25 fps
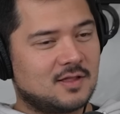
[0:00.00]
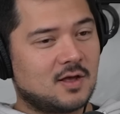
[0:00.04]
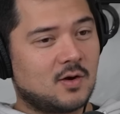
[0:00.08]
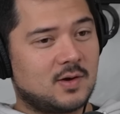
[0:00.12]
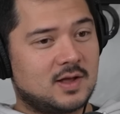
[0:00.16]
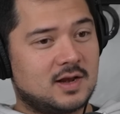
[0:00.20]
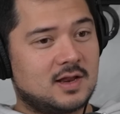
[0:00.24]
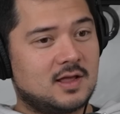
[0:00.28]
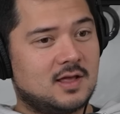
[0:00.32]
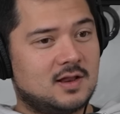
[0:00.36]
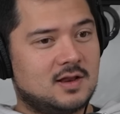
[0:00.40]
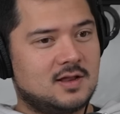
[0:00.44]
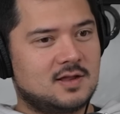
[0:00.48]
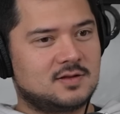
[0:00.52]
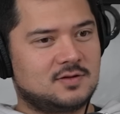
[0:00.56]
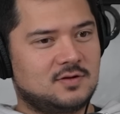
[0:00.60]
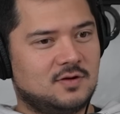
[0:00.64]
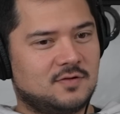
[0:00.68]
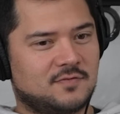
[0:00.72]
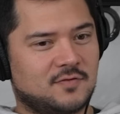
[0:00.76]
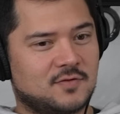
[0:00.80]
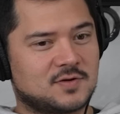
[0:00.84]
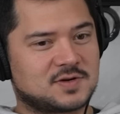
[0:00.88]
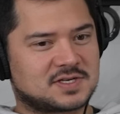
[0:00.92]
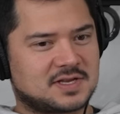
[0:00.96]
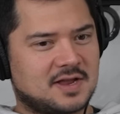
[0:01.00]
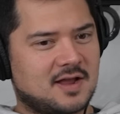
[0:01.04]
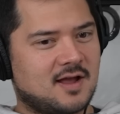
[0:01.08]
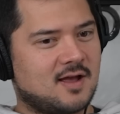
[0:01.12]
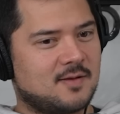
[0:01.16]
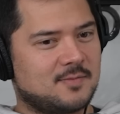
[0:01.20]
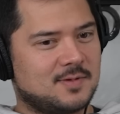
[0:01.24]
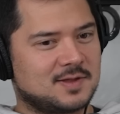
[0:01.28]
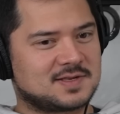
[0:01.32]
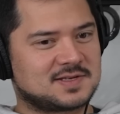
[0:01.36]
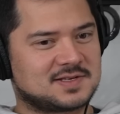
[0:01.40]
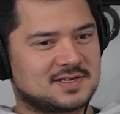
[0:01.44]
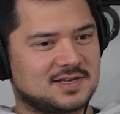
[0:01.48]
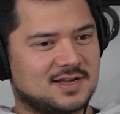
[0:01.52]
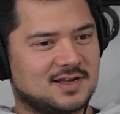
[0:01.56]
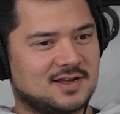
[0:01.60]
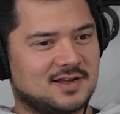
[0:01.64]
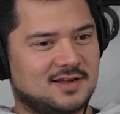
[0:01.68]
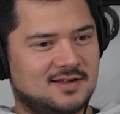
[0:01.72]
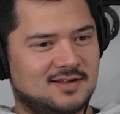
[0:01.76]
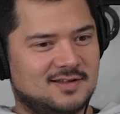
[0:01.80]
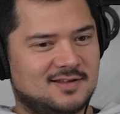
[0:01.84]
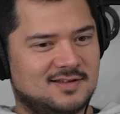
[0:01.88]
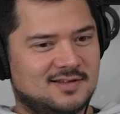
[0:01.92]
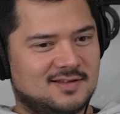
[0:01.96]
No, it it, it your first time. It's
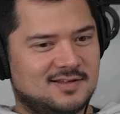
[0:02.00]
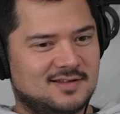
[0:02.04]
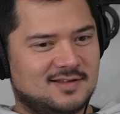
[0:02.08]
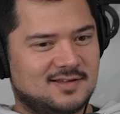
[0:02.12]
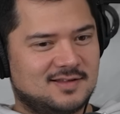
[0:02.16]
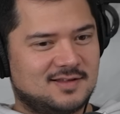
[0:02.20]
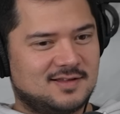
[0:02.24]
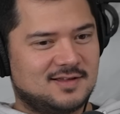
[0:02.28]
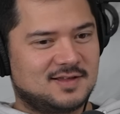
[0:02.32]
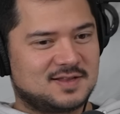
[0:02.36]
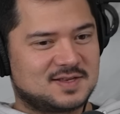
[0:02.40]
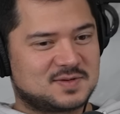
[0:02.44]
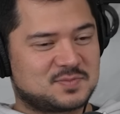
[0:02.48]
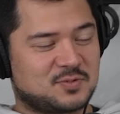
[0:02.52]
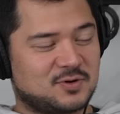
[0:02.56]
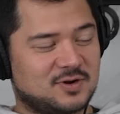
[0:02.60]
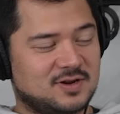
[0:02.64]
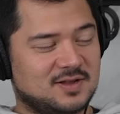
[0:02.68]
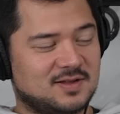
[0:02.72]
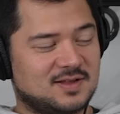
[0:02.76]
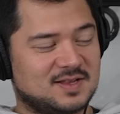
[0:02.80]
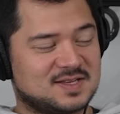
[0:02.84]
uh it's pretty.